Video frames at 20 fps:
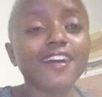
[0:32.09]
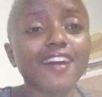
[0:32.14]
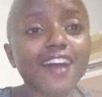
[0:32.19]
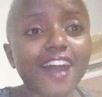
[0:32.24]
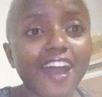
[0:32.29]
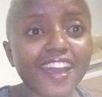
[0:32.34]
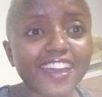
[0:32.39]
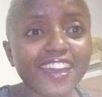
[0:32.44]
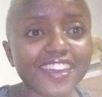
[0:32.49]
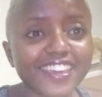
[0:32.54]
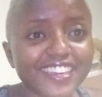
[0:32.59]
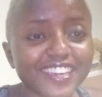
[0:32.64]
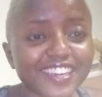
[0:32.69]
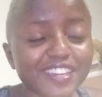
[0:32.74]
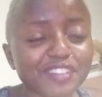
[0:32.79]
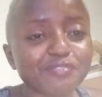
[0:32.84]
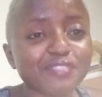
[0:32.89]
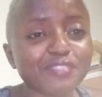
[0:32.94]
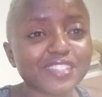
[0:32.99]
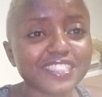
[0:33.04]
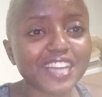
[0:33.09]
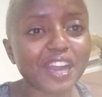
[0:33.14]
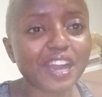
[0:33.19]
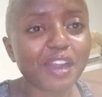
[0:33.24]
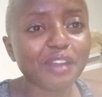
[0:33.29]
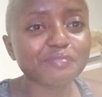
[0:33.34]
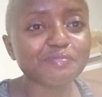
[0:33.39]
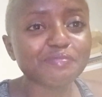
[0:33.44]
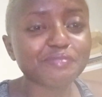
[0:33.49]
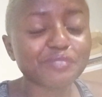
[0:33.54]
hi.
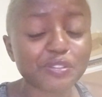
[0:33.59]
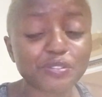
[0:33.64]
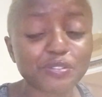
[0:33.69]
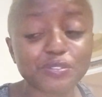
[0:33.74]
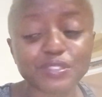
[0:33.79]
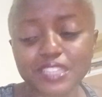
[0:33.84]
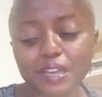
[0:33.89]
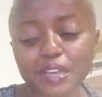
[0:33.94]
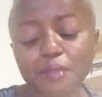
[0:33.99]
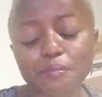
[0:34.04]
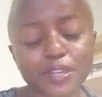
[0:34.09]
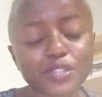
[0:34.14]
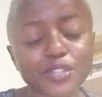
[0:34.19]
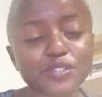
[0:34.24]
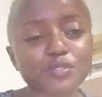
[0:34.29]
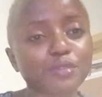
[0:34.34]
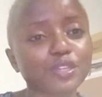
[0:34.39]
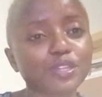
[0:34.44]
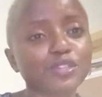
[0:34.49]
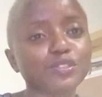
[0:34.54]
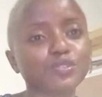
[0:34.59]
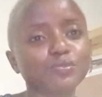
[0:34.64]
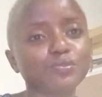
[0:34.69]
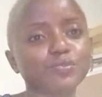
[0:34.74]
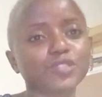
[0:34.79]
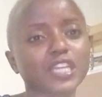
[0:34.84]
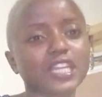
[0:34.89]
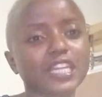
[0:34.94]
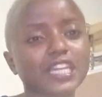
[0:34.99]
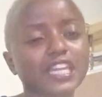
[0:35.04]
Welcome back to my YouTube
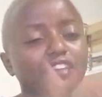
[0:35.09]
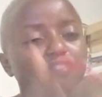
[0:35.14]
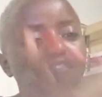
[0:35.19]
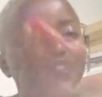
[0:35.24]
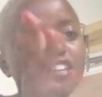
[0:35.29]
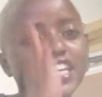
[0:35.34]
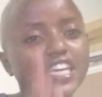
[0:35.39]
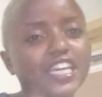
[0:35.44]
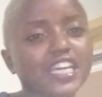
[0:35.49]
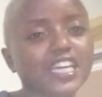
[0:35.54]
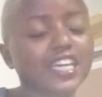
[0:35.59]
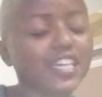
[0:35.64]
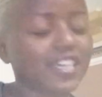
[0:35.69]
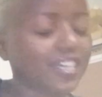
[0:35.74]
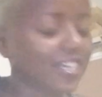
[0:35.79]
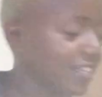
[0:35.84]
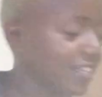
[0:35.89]
channel. I feel like